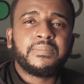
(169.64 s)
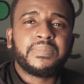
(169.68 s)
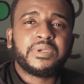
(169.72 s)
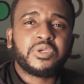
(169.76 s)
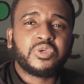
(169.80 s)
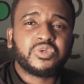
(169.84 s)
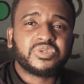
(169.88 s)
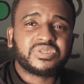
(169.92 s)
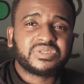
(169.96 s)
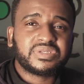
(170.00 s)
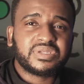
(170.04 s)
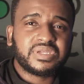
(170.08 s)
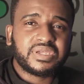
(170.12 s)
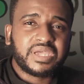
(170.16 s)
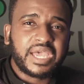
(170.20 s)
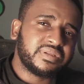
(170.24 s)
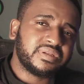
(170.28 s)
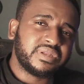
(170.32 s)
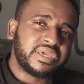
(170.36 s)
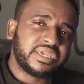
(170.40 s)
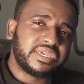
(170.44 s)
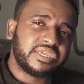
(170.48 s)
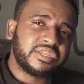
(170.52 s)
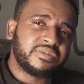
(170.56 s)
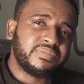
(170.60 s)
because
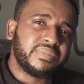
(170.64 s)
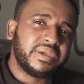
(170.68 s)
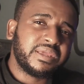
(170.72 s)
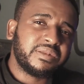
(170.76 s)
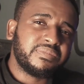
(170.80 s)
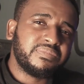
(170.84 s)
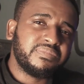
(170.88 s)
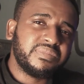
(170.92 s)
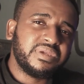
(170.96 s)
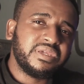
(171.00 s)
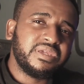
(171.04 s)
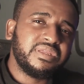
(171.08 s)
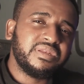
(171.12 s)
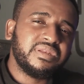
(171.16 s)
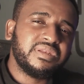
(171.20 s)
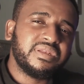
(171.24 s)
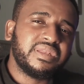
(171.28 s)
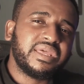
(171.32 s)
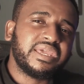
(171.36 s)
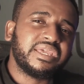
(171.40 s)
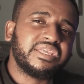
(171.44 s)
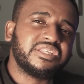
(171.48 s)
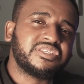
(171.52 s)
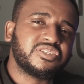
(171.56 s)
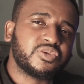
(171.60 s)
it might
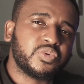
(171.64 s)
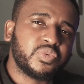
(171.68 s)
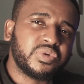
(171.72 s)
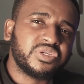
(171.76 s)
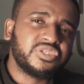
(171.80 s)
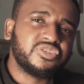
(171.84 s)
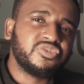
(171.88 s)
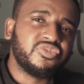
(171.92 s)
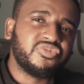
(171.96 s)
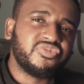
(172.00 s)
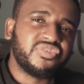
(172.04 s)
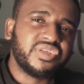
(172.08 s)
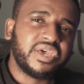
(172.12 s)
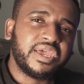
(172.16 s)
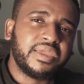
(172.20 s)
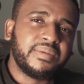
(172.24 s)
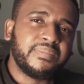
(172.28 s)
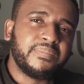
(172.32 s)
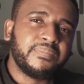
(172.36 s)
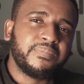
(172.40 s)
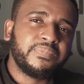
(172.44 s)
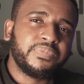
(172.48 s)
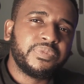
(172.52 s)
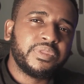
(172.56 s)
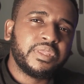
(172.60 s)
mean it's a waste of
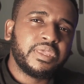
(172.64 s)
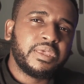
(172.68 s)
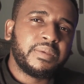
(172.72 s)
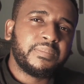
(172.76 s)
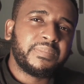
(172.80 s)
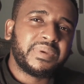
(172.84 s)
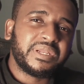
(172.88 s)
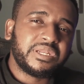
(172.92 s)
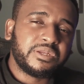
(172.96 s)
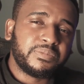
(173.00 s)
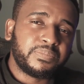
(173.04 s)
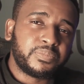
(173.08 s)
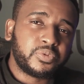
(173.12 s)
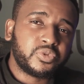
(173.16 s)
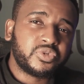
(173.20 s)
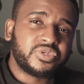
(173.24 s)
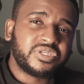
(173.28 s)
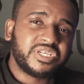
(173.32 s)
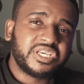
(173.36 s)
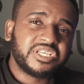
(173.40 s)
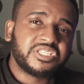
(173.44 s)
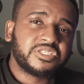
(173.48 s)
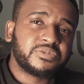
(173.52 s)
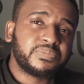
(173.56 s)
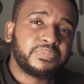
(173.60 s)
time, but it
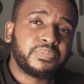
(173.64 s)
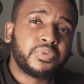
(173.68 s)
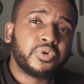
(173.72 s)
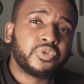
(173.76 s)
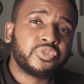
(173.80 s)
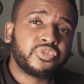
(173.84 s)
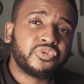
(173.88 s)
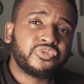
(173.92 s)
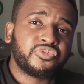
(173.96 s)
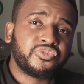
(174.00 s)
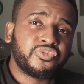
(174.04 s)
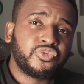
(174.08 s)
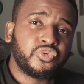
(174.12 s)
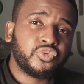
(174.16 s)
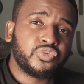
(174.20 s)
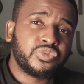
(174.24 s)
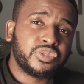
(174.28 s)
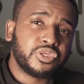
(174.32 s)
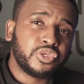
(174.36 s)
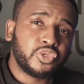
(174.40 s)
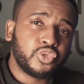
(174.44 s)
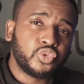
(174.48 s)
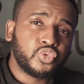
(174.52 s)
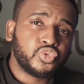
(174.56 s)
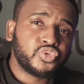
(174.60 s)
protects both of you,
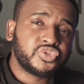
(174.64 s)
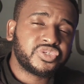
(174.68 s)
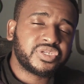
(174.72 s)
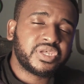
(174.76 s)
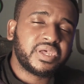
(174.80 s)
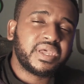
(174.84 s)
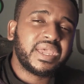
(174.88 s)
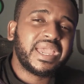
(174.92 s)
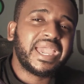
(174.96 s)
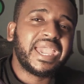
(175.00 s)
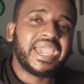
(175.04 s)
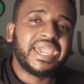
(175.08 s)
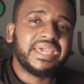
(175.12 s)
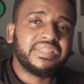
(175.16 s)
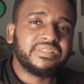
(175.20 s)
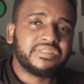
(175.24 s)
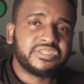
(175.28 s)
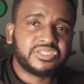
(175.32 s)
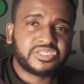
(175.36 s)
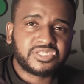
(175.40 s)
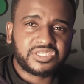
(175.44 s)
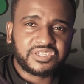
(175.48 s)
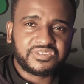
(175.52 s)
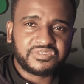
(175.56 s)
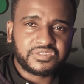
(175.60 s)
the user and
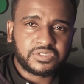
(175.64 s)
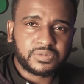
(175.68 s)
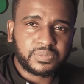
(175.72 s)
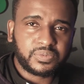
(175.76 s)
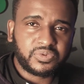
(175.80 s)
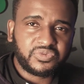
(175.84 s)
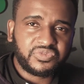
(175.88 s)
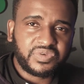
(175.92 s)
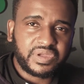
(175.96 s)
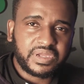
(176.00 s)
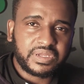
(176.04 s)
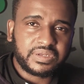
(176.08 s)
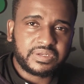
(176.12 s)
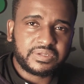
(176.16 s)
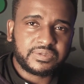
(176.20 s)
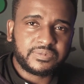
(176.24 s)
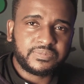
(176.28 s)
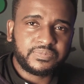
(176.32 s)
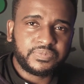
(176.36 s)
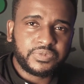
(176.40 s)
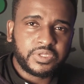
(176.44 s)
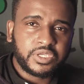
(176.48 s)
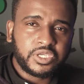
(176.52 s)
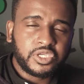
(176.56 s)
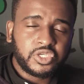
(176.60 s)
the service provider.
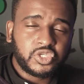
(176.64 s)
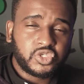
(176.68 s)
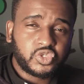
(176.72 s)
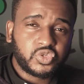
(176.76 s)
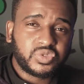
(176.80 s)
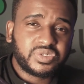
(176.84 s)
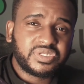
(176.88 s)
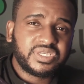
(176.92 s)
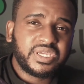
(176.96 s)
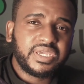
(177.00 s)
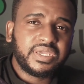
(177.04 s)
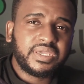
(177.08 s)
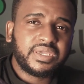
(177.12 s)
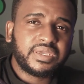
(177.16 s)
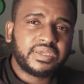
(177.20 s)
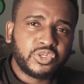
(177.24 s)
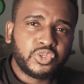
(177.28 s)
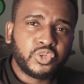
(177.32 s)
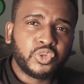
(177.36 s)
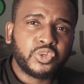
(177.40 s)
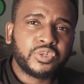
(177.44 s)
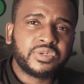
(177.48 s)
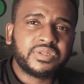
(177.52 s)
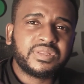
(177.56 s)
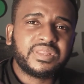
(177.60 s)
So take
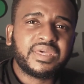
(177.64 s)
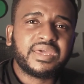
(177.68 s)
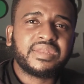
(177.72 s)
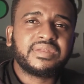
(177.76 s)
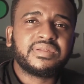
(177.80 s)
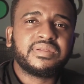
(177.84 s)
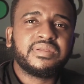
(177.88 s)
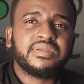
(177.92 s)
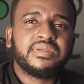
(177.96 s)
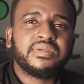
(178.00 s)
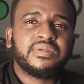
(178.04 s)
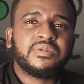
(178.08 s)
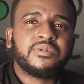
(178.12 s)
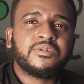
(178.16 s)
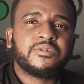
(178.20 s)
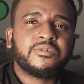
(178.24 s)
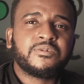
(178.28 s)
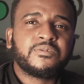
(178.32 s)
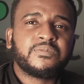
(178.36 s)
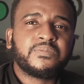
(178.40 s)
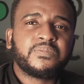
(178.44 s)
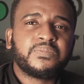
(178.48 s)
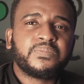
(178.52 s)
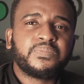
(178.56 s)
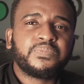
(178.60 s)
note that
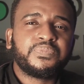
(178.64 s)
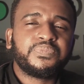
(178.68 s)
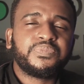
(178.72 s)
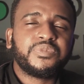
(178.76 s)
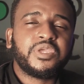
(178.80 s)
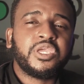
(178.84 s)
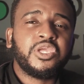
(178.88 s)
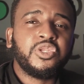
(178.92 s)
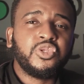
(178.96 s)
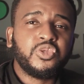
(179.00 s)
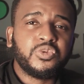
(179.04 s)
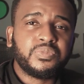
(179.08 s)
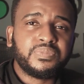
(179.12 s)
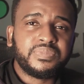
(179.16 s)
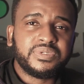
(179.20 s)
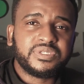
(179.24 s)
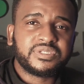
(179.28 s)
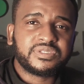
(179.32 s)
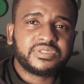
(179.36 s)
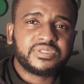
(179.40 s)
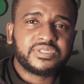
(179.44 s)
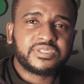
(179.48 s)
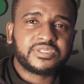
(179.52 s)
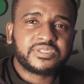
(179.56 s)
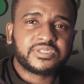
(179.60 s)
in your
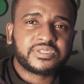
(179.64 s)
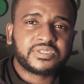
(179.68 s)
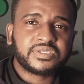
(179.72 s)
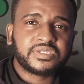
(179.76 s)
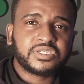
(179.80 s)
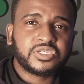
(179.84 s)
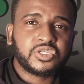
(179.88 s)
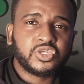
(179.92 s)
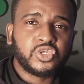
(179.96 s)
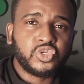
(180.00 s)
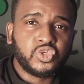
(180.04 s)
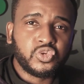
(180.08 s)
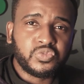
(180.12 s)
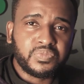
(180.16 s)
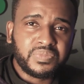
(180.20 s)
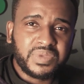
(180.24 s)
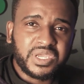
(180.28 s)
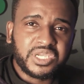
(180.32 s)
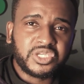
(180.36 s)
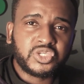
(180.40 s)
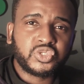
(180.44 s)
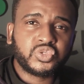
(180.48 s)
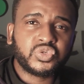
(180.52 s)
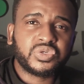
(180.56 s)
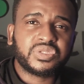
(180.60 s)
business, you
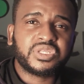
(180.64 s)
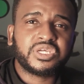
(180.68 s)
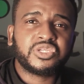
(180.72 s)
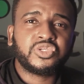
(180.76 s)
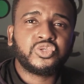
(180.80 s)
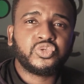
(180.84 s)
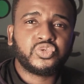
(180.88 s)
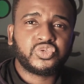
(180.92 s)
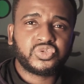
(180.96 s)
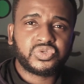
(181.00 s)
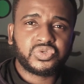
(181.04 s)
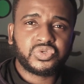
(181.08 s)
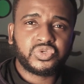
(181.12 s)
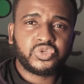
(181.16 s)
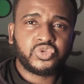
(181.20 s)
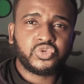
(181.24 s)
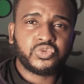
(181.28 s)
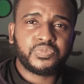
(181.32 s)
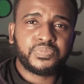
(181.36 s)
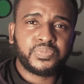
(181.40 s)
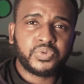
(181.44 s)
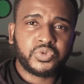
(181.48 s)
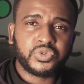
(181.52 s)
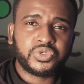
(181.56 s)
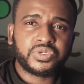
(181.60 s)
make sure that
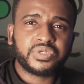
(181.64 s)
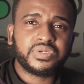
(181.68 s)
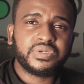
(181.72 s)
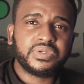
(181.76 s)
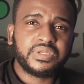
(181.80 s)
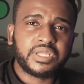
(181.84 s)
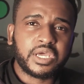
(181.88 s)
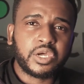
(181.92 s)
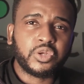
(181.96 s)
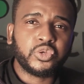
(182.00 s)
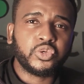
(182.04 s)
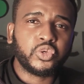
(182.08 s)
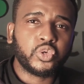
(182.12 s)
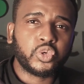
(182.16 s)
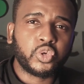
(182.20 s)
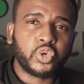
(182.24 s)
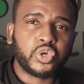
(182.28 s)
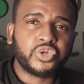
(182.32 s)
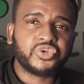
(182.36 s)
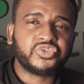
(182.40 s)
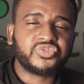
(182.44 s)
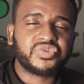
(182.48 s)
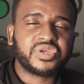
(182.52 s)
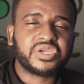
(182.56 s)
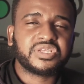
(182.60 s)
you put down your
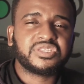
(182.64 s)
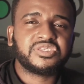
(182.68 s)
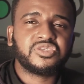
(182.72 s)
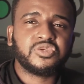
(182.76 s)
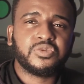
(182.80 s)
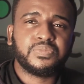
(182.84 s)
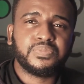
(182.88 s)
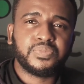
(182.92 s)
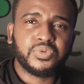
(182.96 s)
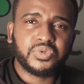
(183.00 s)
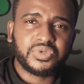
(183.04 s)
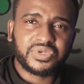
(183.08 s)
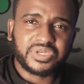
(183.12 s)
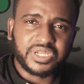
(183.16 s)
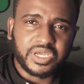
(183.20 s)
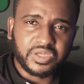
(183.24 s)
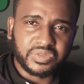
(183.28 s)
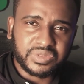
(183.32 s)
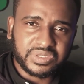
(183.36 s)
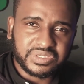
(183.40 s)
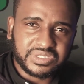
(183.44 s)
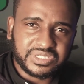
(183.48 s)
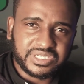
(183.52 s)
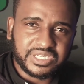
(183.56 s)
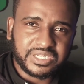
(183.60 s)
contracts, you put
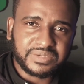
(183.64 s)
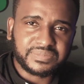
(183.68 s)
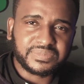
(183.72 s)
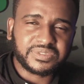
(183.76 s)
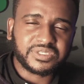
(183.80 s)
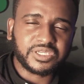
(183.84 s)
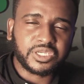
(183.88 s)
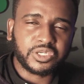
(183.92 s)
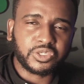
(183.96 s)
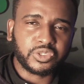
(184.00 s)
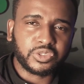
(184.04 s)
down the terms